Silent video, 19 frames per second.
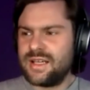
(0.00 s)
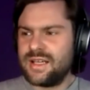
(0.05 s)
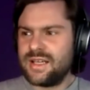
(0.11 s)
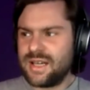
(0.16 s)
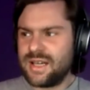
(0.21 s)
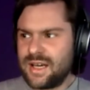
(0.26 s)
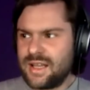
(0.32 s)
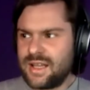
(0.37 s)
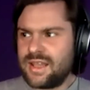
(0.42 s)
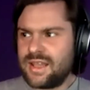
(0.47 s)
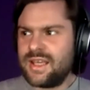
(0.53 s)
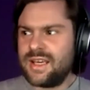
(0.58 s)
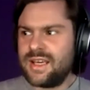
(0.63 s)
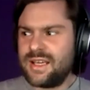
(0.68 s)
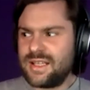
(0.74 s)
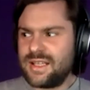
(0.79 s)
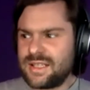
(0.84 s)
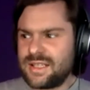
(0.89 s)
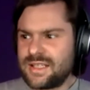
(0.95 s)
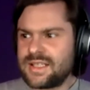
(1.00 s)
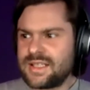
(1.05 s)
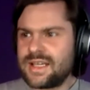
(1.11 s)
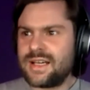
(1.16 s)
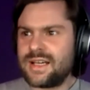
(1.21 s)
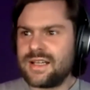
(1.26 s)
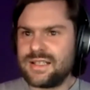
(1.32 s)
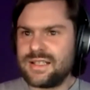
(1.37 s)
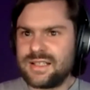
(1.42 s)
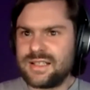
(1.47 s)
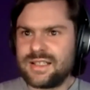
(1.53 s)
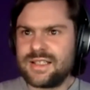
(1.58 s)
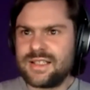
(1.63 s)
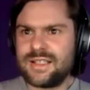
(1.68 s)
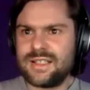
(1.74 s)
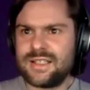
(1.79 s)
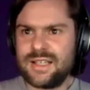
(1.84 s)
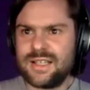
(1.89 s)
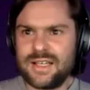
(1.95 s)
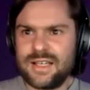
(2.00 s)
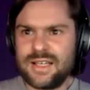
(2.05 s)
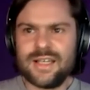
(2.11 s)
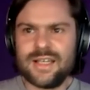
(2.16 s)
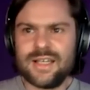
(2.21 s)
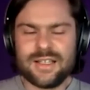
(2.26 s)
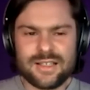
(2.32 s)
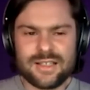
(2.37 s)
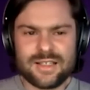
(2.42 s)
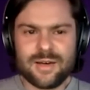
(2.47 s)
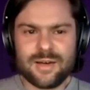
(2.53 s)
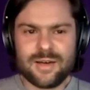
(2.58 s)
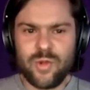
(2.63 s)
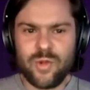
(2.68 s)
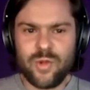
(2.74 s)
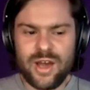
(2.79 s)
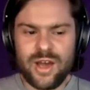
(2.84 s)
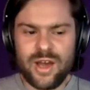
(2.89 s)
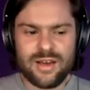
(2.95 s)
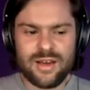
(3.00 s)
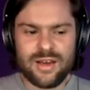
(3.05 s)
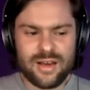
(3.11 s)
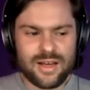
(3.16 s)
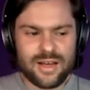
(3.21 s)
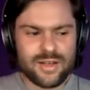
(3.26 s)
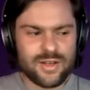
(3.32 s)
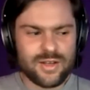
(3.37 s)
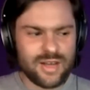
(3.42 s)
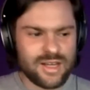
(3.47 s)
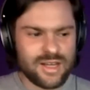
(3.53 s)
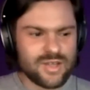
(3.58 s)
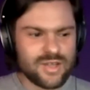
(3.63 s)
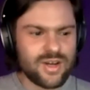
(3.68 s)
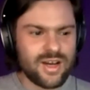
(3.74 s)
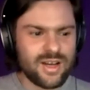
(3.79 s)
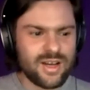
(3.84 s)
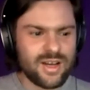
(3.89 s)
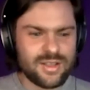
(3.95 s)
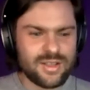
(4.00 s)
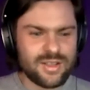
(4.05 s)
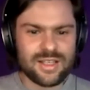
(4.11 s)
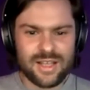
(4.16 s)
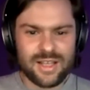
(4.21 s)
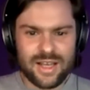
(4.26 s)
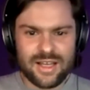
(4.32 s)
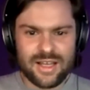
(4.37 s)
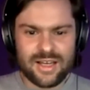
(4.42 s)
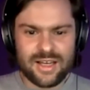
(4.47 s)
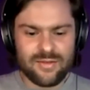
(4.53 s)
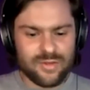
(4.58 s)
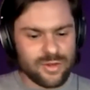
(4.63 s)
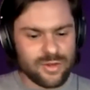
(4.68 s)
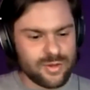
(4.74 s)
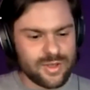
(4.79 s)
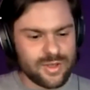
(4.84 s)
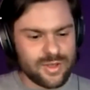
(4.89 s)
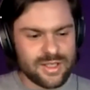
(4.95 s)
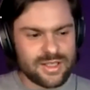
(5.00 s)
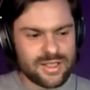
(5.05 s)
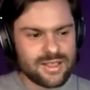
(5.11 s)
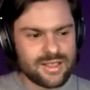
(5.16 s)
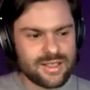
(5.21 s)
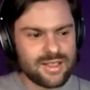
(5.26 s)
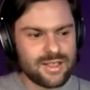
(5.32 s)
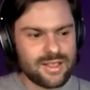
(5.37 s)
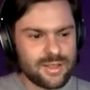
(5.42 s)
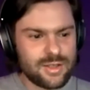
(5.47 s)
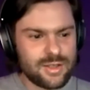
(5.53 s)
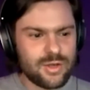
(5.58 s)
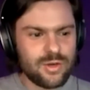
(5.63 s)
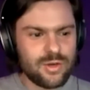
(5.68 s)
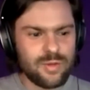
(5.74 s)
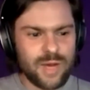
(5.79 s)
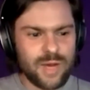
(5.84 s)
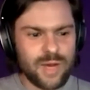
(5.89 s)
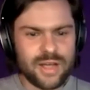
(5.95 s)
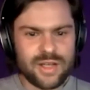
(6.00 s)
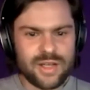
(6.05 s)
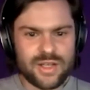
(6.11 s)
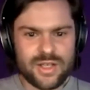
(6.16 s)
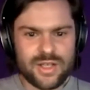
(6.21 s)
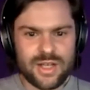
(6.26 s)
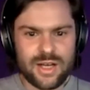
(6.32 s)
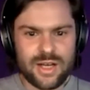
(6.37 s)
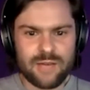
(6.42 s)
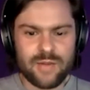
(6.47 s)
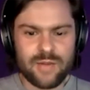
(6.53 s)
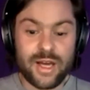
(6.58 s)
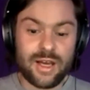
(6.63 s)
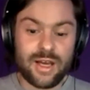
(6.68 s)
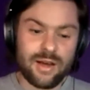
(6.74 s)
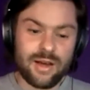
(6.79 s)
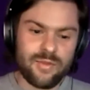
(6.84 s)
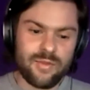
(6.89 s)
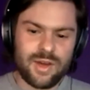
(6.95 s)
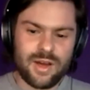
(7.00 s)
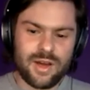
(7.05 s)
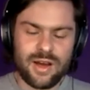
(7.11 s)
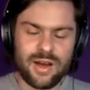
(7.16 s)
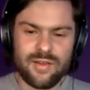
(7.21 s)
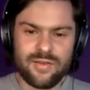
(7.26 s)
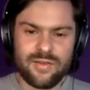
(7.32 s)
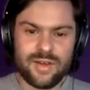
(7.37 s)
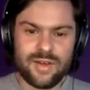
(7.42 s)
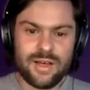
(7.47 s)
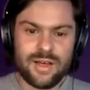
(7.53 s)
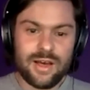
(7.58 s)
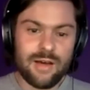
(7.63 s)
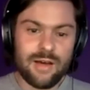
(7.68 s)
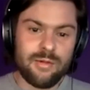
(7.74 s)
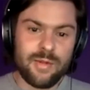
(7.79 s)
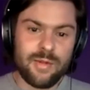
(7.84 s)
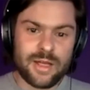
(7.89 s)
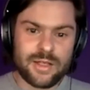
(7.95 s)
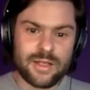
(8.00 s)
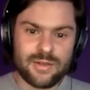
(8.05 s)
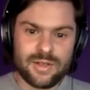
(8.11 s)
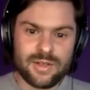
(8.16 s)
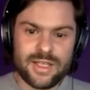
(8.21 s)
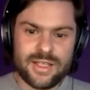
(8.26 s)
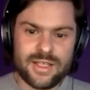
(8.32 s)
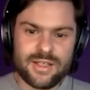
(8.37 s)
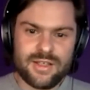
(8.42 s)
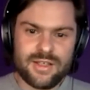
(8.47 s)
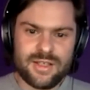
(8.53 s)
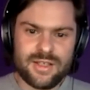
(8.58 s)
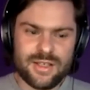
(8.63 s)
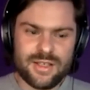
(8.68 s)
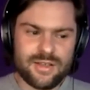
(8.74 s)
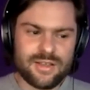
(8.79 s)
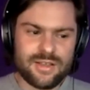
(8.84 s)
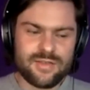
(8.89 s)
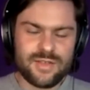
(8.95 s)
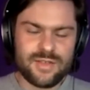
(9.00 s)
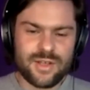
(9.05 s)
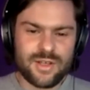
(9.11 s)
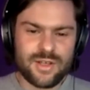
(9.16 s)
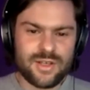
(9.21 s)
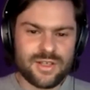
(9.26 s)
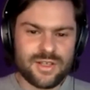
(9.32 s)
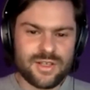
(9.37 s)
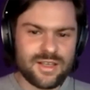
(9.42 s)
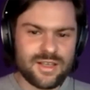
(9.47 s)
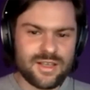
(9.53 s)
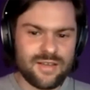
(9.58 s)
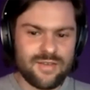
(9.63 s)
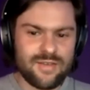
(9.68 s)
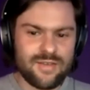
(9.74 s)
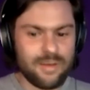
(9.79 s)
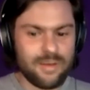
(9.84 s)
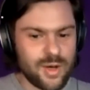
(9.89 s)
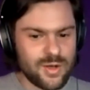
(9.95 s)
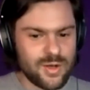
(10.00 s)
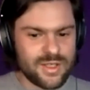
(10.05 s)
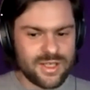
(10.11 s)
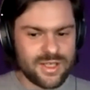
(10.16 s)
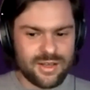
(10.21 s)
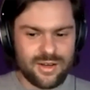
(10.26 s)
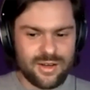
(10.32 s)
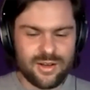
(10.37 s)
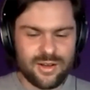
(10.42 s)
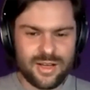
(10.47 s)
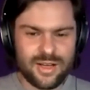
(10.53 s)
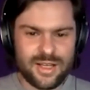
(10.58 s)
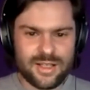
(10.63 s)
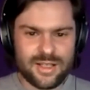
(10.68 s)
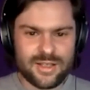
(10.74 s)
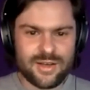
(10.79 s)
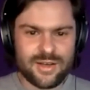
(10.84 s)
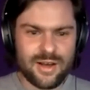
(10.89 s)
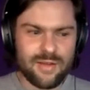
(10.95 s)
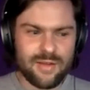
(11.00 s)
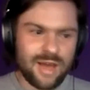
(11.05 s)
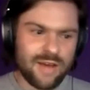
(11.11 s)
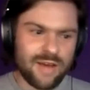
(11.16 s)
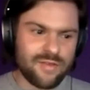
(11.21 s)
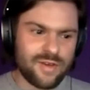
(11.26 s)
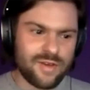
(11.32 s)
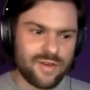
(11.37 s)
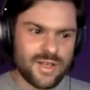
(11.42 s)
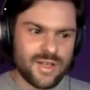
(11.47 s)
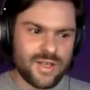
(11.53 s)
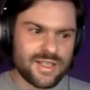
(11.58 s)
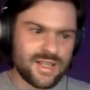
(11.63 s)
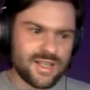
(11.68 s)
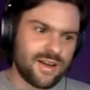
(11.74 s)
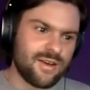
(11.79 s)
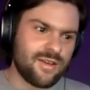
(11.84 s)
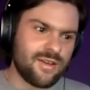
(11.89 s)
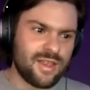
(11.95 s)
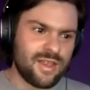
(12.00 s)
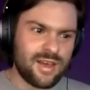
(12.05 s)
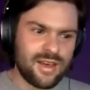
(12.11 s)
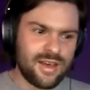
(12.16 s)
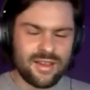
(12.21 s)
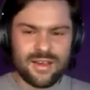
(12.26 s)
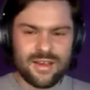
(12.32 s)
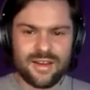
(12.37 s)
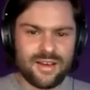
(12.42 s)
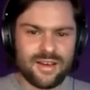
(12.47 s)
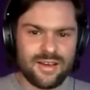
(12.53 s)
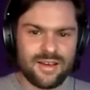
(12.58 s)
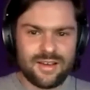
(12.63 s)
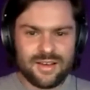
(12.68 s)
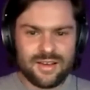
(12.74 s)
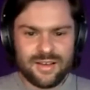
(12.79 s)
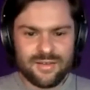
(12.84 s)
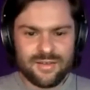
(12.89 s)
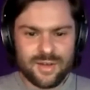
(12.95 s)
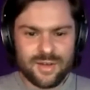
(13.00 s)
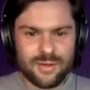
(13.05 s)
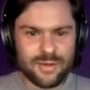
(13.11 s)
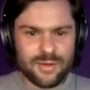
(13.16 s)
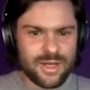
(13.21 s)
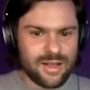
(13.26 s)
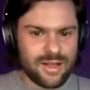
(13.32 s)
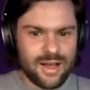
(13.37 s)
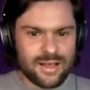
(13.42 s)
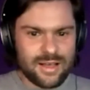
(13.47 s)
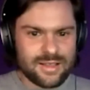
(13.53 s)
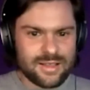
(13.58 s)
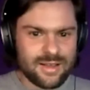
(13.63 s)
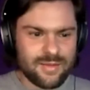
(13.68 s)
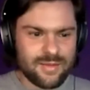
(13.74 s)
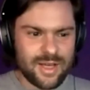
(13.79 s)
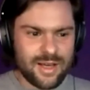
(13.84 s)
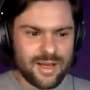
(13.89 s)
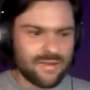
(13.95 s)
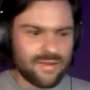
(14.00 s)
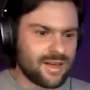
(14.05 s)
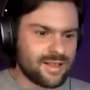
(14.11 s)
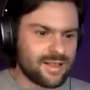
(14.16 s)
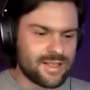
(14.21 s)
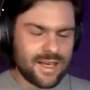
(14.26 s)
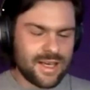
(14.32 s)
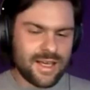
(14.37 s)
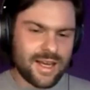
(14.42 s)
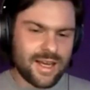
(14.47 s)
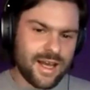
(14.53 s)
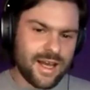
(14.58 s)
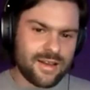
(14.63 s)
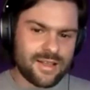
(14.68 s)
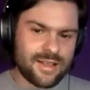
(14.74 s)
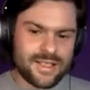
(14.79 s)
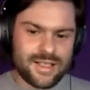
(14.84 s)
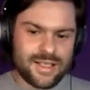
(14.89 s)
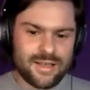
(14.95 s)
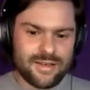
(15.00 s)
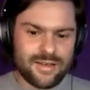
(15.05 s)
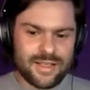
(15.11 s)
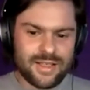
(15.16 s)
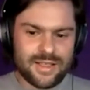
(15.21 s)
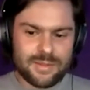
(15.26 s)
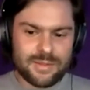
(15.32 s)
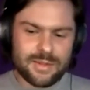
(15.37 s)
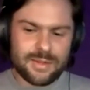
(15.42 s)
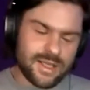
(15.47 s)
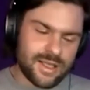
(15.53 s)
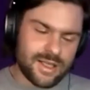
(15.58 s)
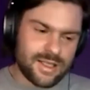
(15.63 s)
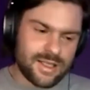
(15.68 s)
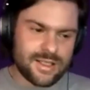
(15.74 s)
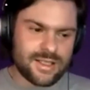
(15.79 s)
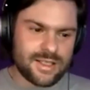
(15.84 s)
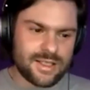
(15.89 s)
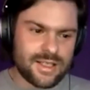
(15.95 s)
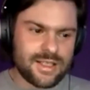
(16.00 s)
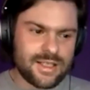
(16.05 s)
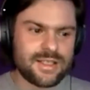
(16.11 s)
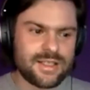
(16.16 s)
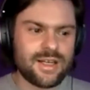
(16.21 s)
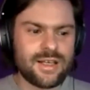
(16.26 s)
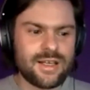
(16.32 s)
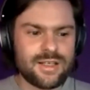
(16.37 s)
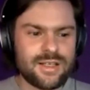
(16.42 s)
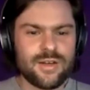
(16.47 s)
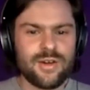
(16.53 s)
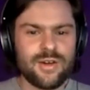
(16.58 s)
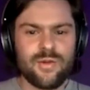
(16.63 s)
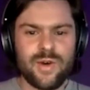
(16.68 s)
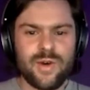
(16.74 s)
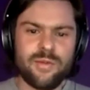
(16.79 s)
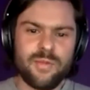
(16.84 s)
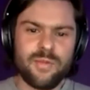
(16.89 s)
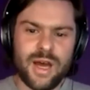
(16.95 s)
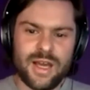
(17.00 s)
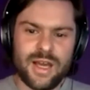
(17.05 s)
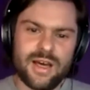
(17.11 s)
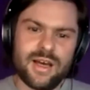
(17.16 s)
I think it does sink in somewhere. I try not to let it influence too much. Like I'm about to release a new series of Tokyo stuff, and I'm posting it all on Instagram now first. I don't think that if nobody likes something, I'm going to take it out of the series, but it's nice to know whether my gut